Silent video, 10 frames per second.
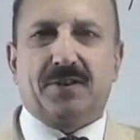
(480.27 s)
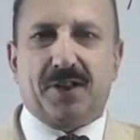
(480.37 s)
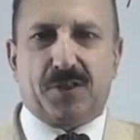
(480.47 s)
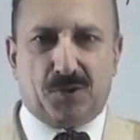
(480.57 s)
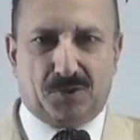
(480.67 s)

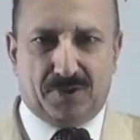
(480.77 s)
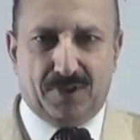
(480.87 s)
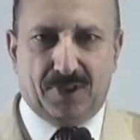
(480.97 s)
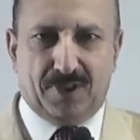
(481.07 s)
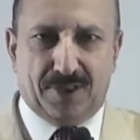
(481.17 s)
ratios
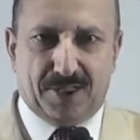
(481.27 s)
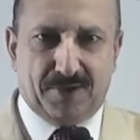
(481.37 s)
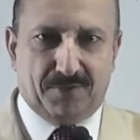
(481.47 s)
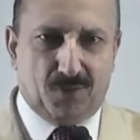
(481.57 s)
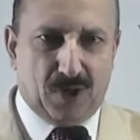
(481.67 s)

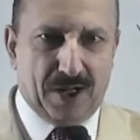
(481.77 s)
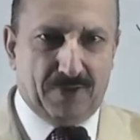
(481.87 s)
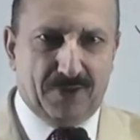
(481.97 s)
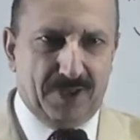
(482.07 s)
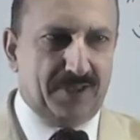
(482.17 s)
that we
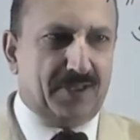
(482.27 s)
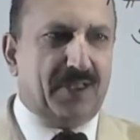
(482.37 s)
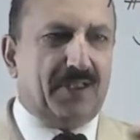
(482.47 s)
have learned.